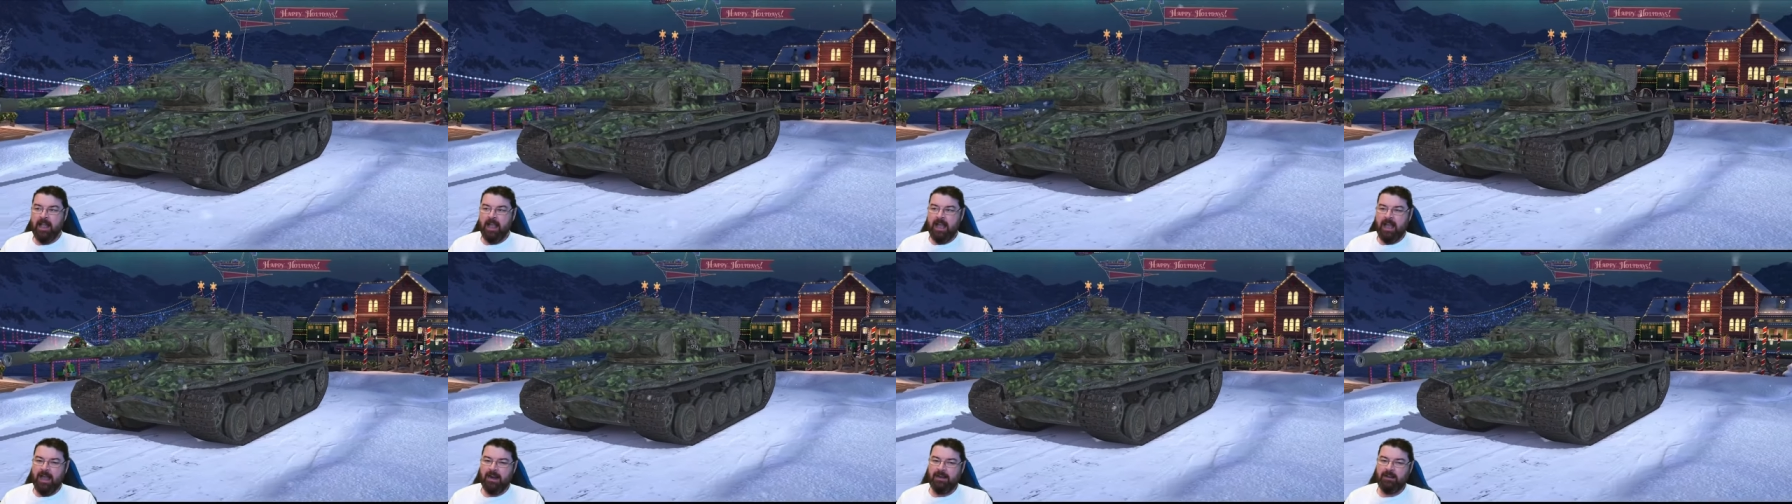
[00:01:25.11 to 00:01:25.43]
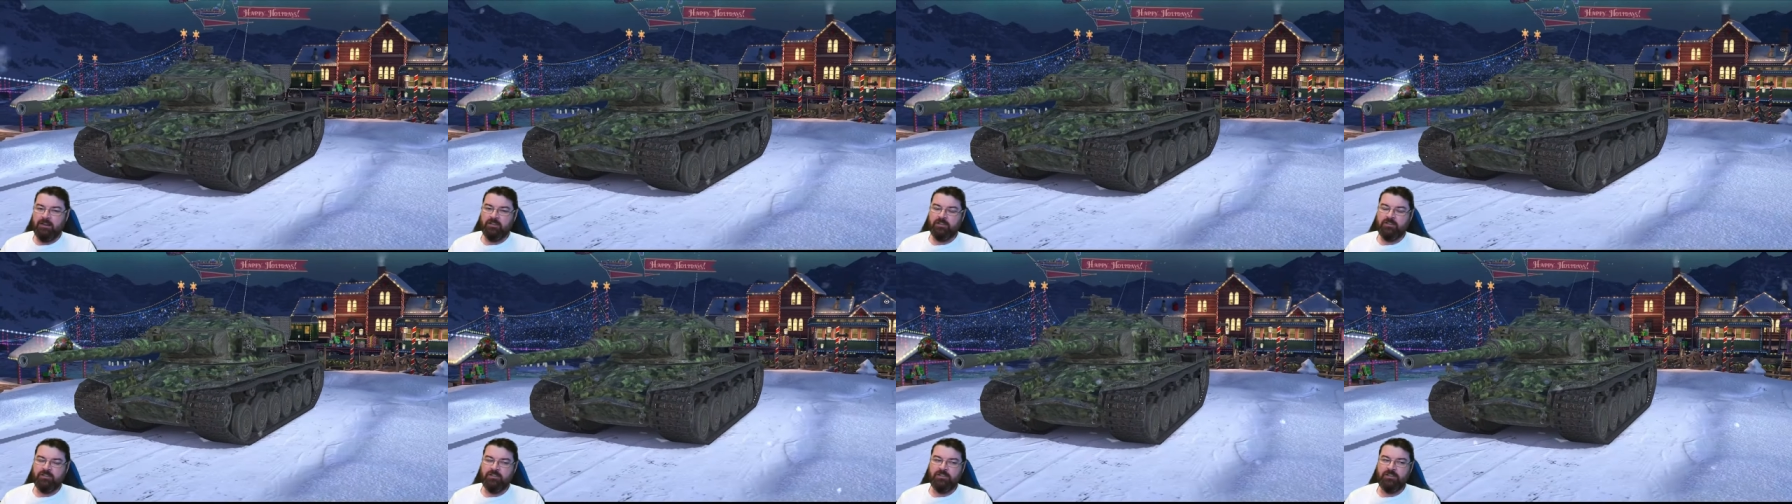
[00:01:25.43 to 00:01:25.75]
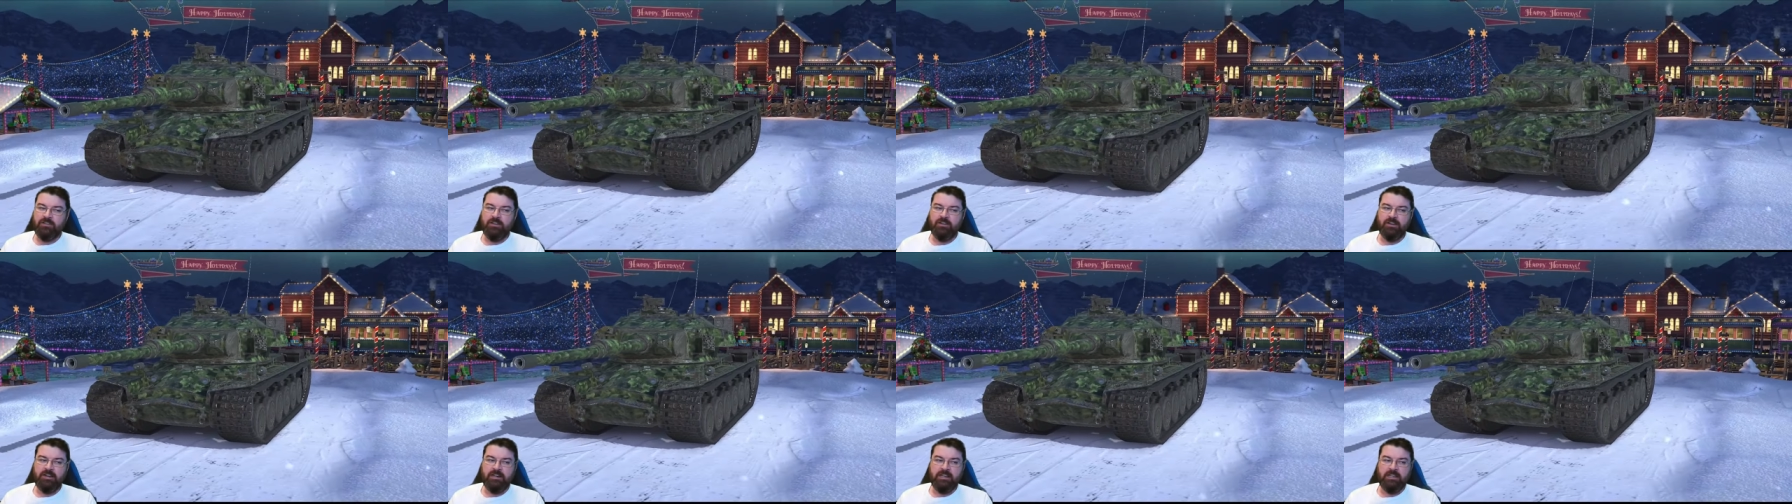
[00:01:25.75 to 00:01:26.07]
and it
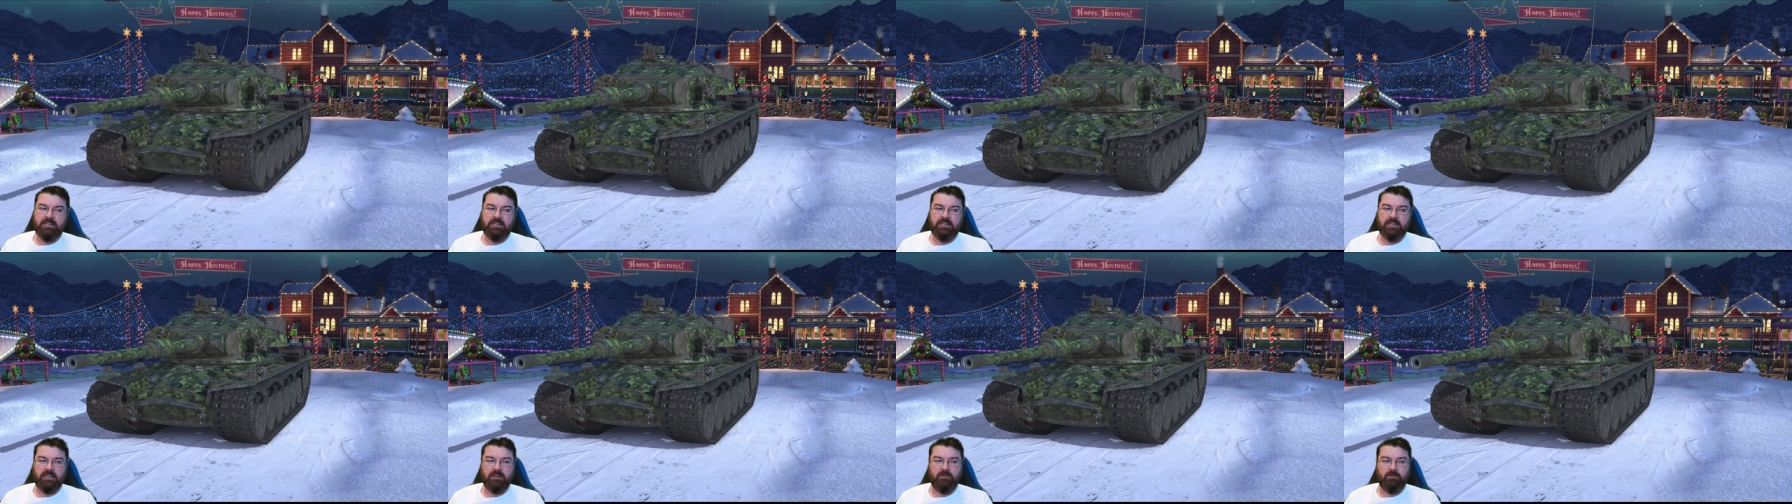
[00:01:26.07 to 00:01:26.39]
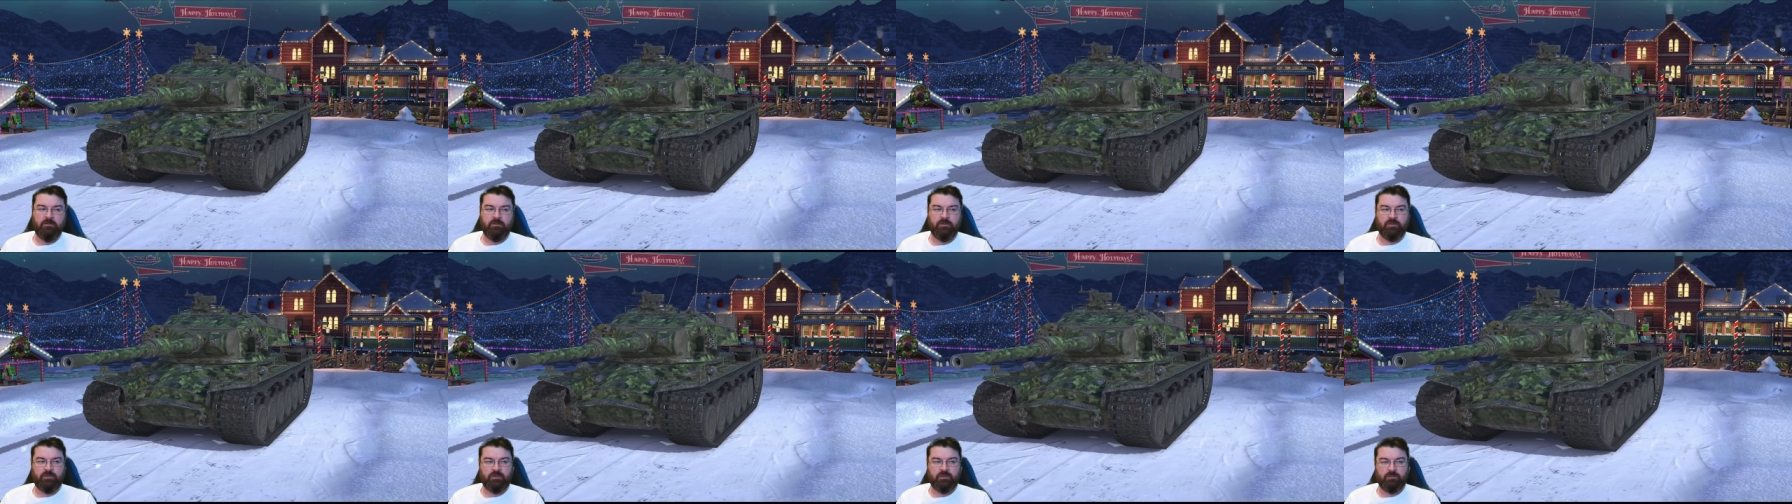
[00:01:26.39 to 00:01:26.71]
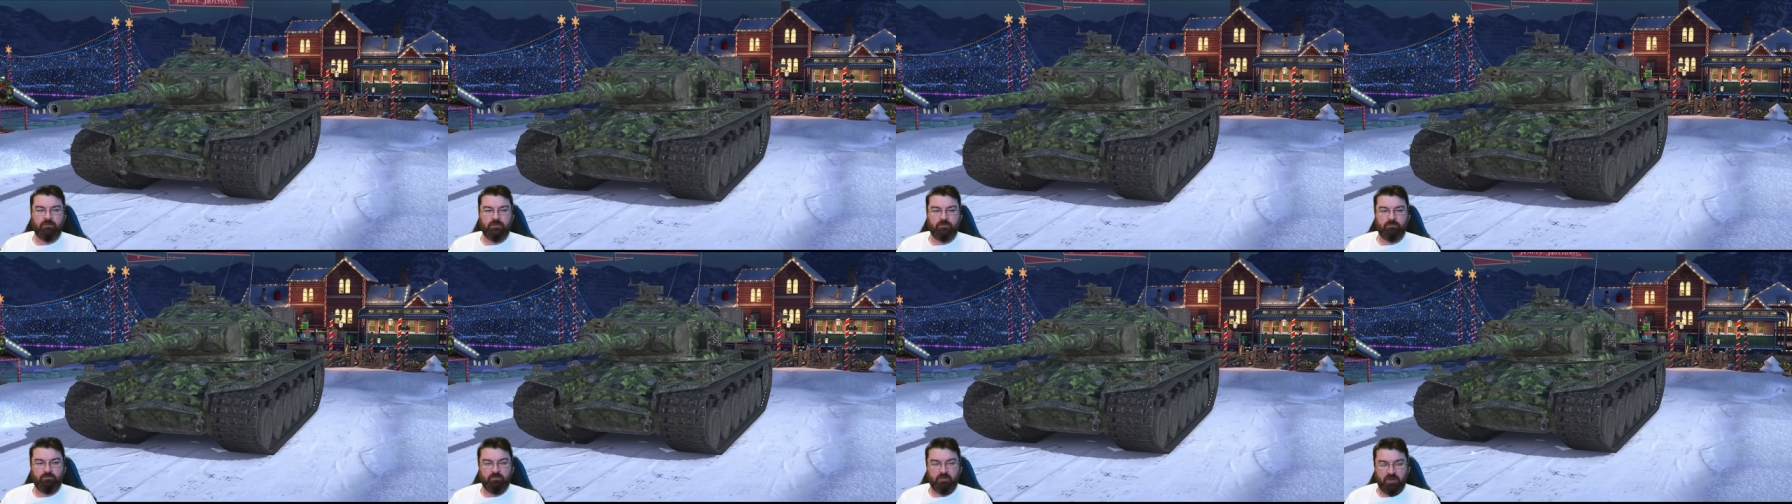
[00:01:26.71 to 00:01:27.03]
certainly gives
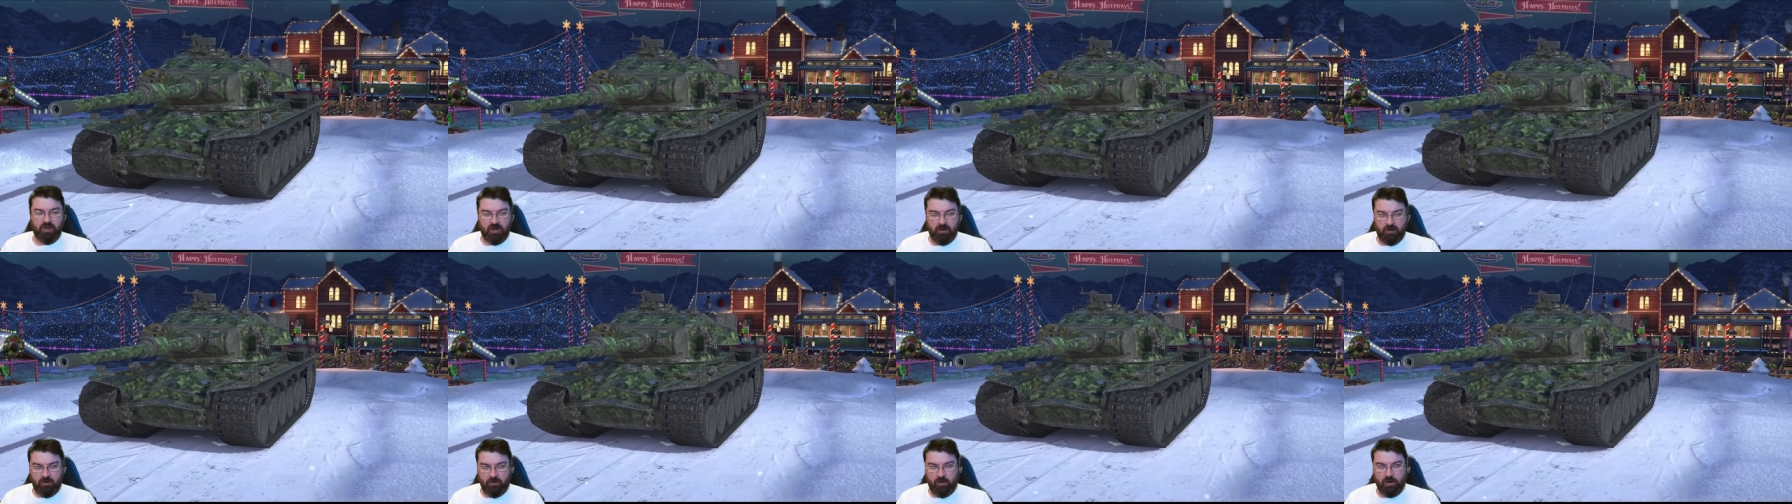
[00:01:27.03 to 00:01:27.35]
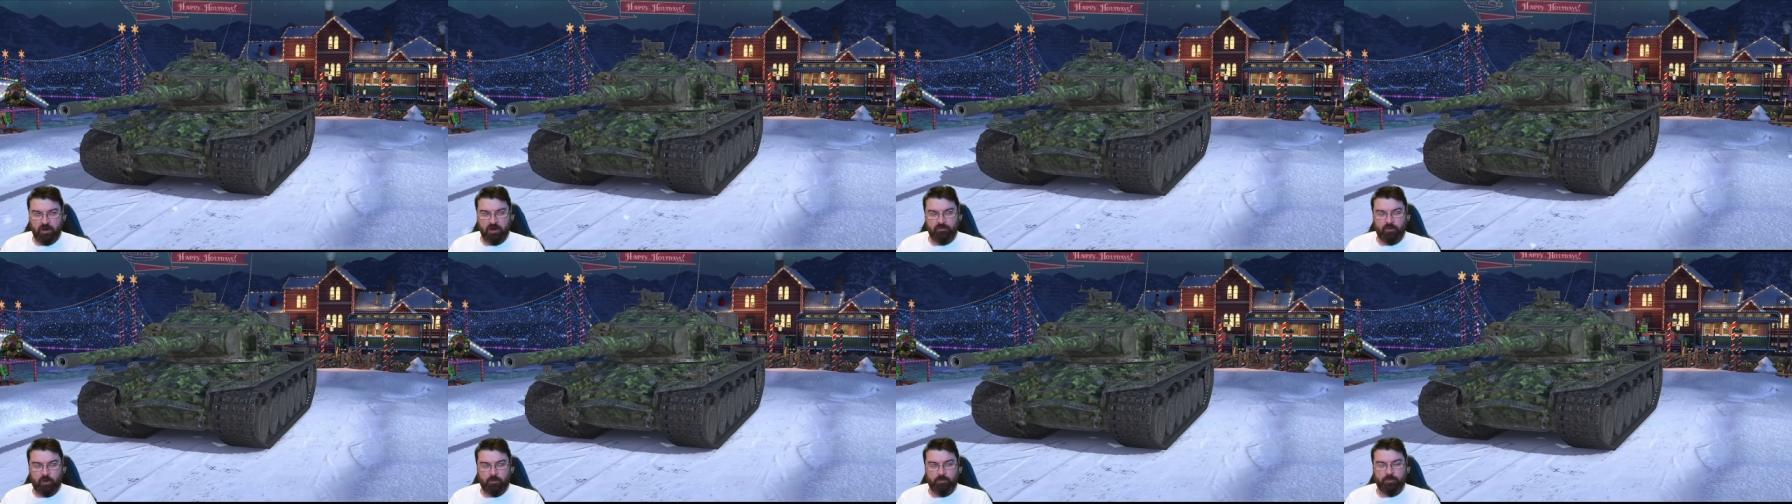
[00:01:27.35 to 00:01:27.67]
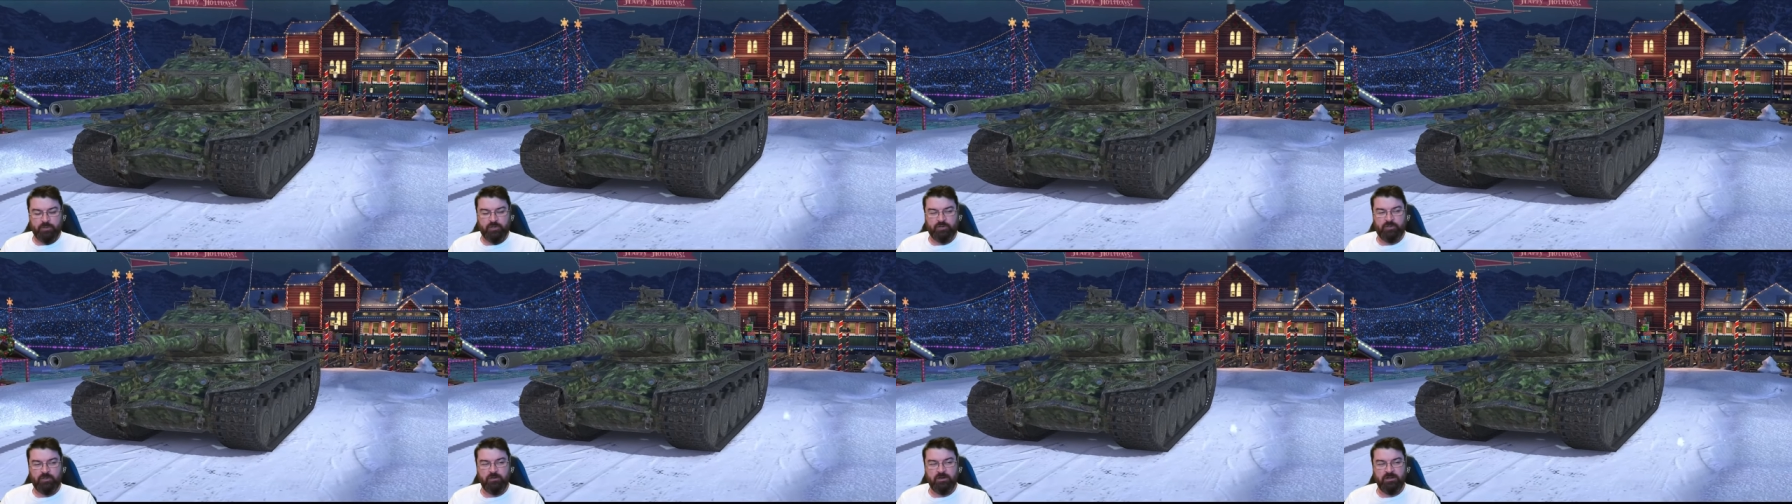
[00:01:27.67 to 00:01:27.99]
a lot of
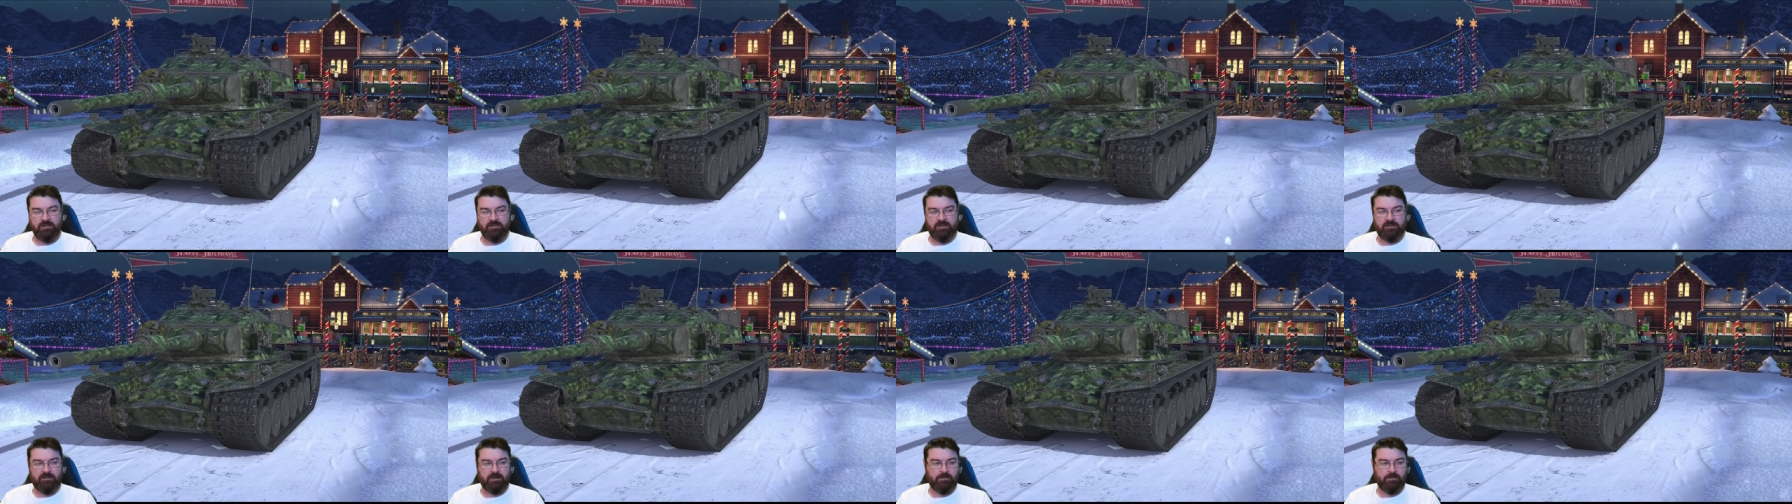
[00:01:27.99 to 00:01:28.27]
opportunities.